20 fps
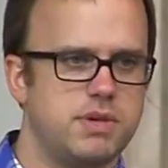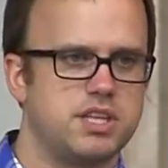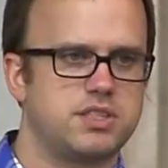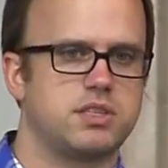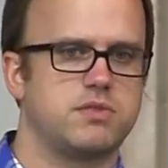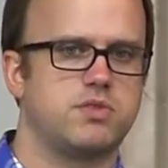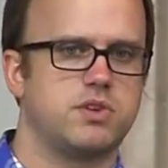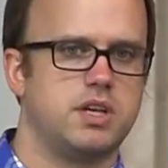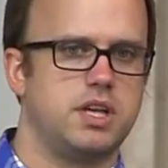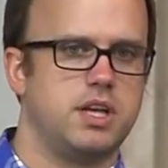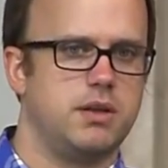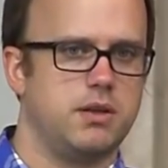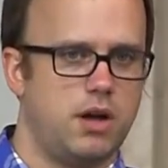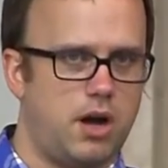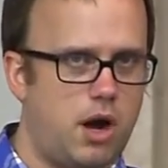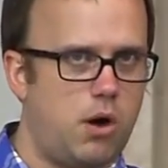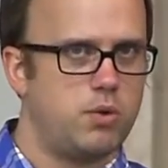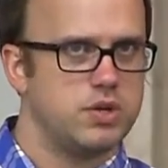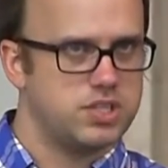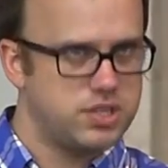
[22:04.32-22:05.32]
in the midst of,
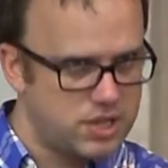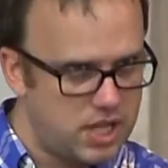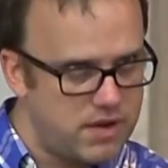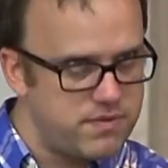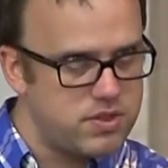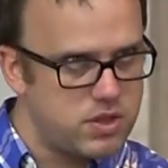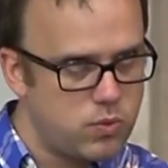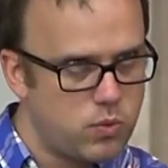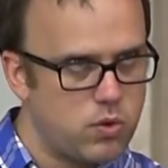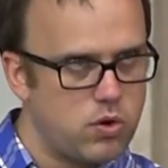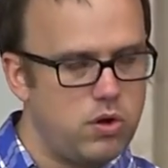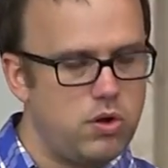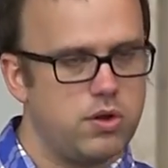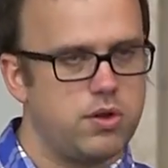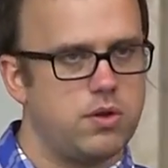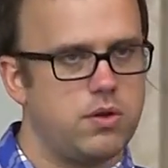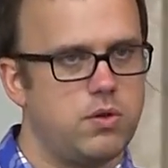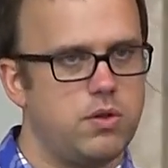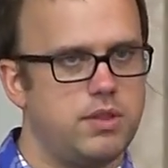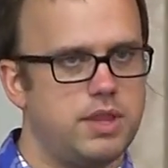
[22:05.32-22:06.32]
always love in the
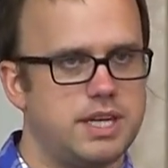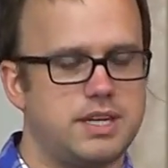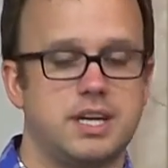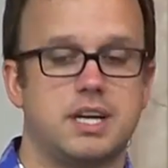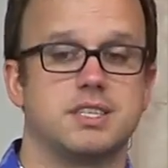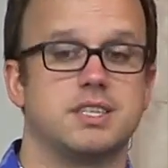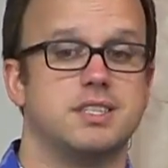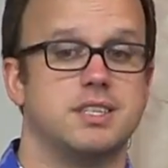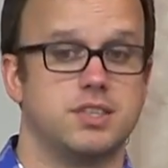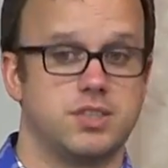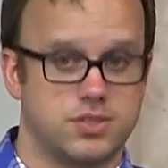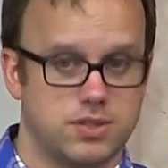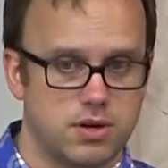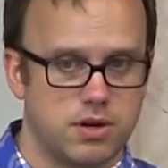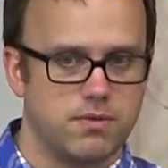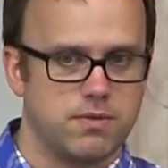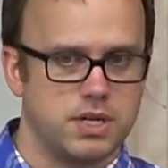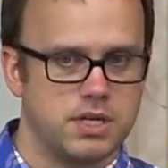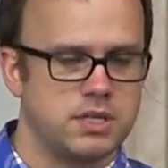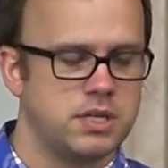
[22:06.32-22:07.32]
world that doesn't
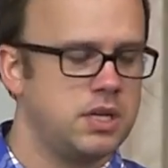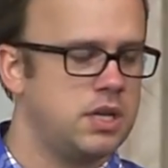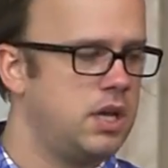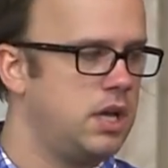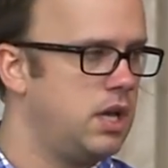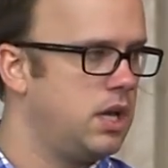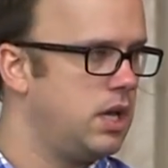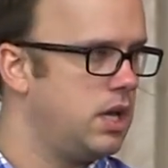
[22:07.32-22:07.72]
deserve it.